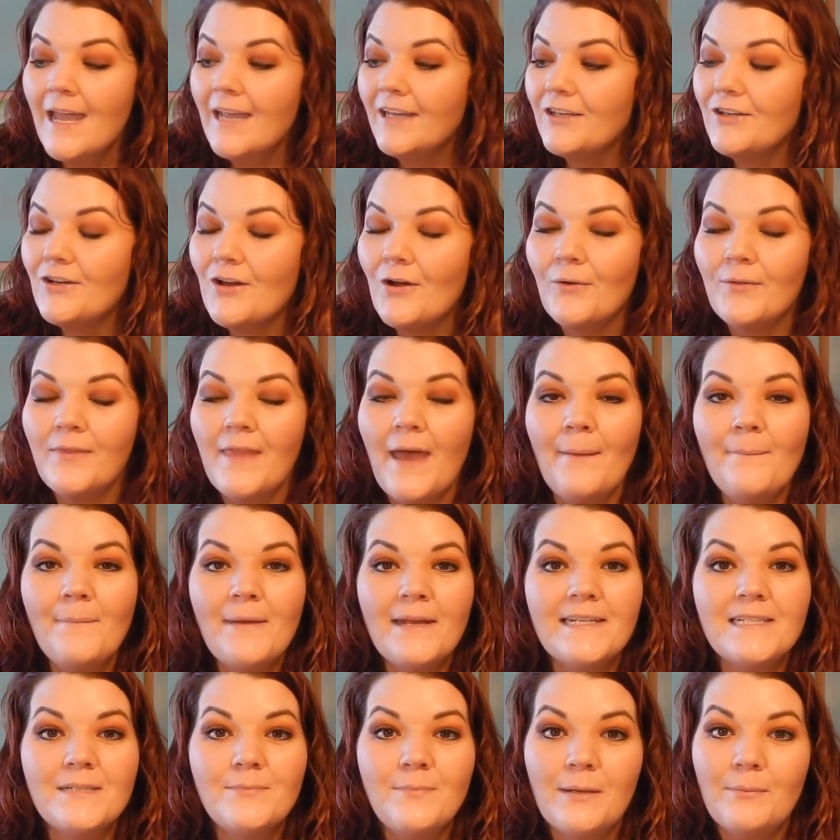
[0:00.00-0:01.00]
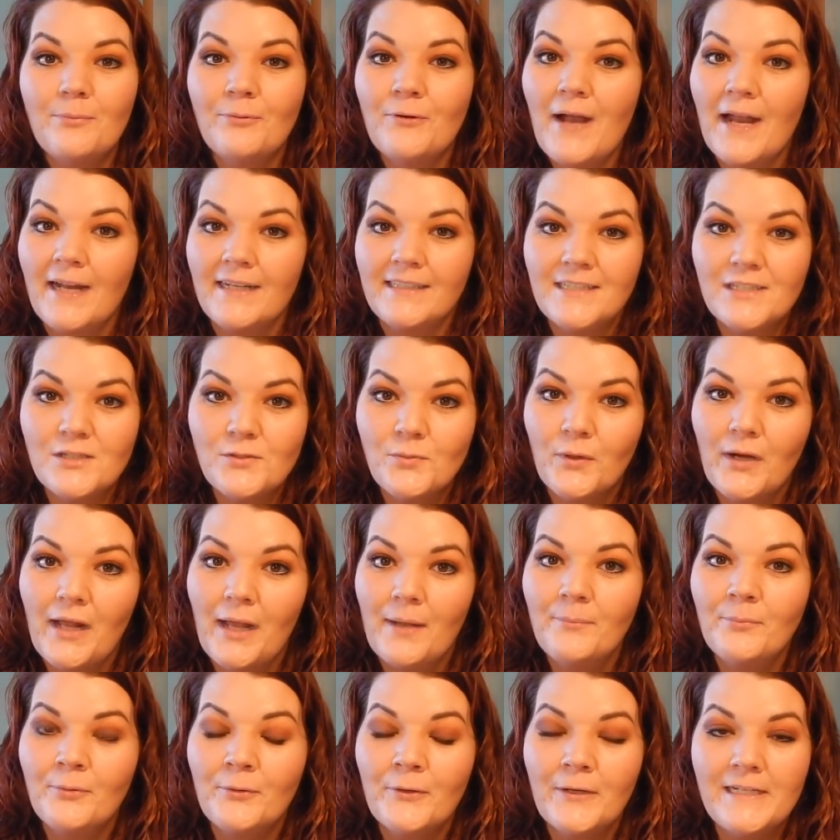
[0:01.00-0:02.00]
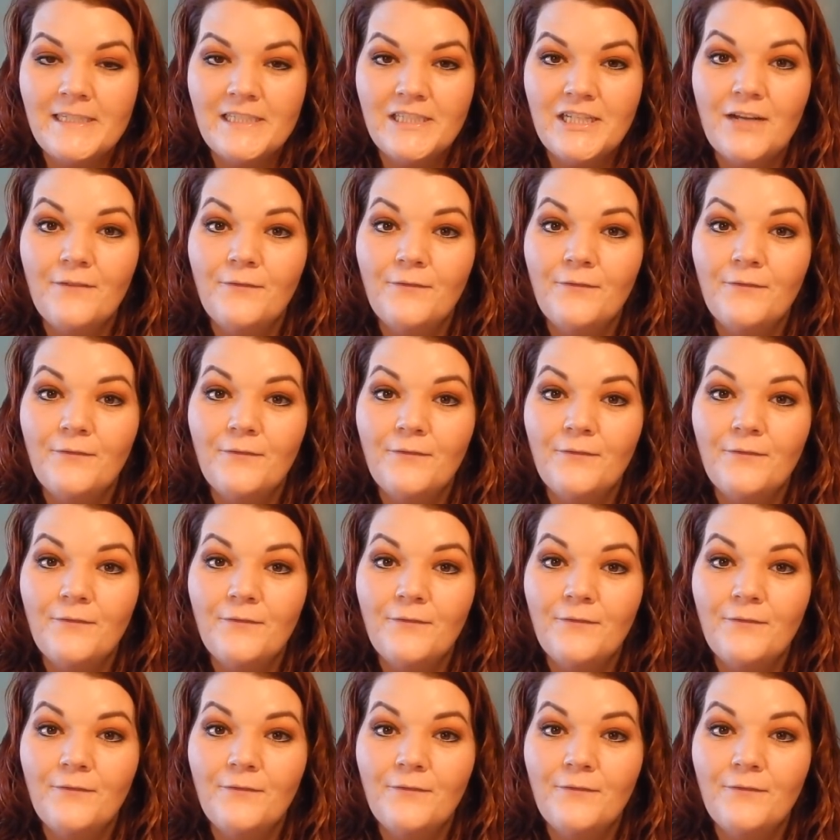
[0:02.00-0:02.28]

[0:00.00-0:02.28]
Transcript: You know, that makes me practice what I preach.